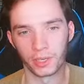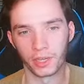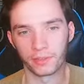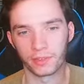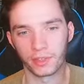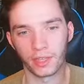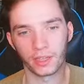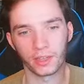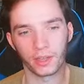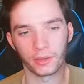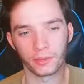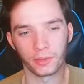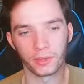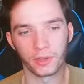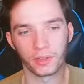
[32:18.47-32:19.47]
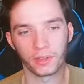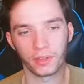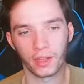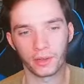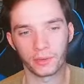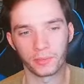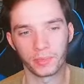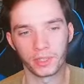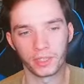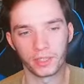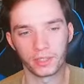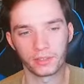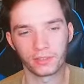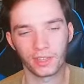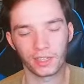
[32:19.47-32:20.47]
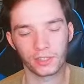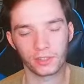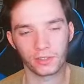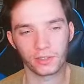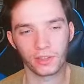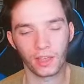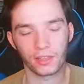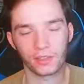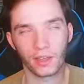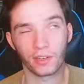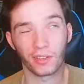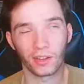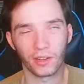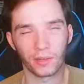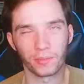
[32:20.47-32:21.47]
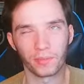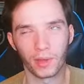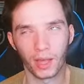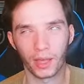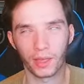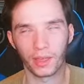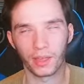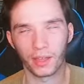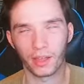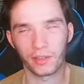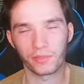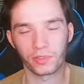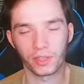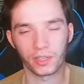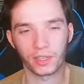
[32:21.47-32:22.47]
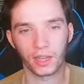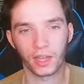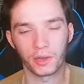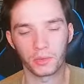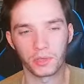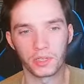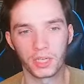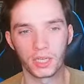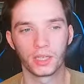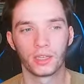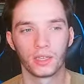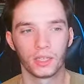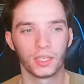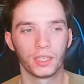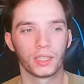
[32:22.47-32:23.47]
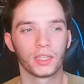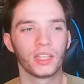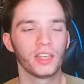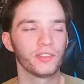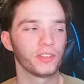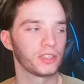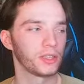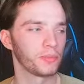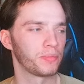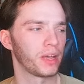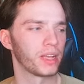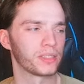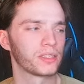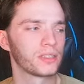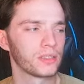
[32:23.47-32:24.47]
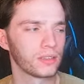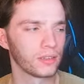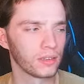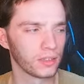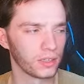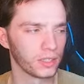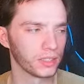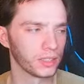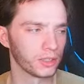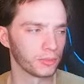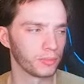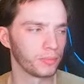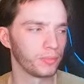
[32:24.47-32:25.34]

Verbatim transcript: I feel like that would, I would be, that's, that's how my, I feel like I would give it the best, uh, you know,